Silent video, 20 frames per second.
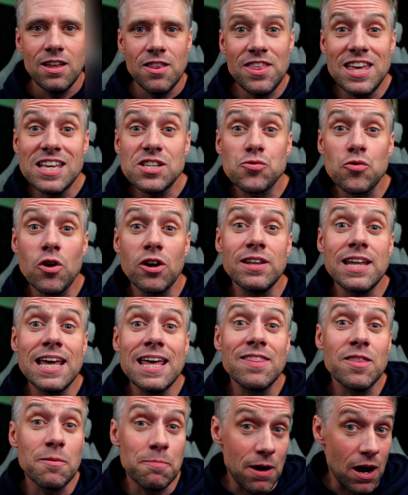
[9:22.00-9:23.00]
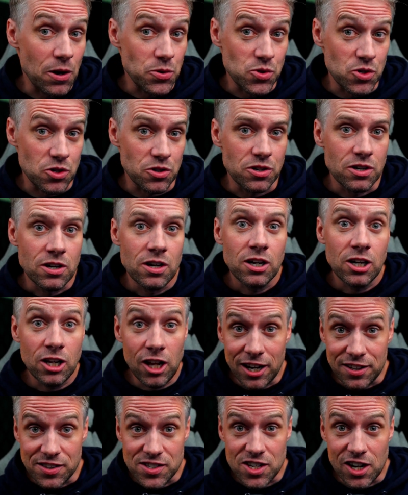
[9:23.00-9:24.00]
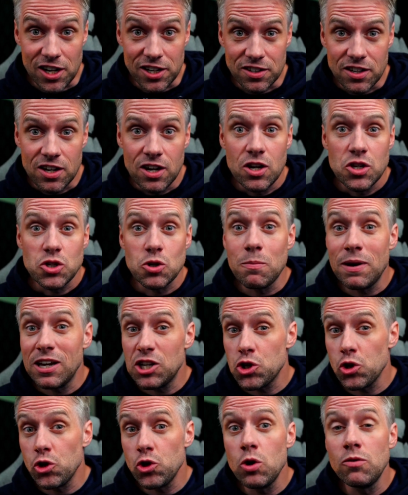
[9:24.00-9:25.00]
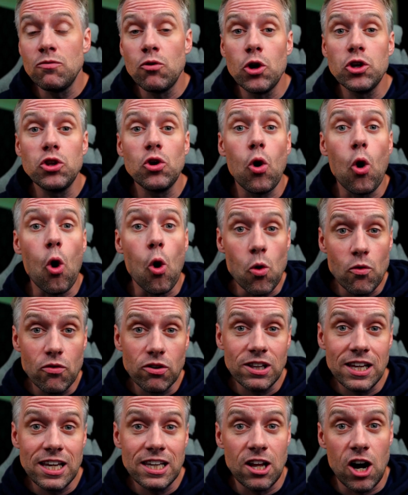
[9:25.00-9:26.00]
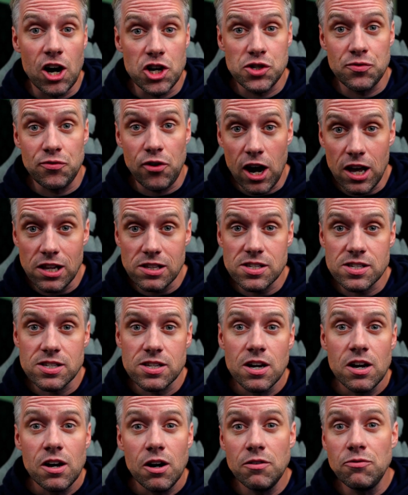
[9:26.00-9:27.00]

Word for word: These run in the browser, client-side, so make sure you avoid overly large files,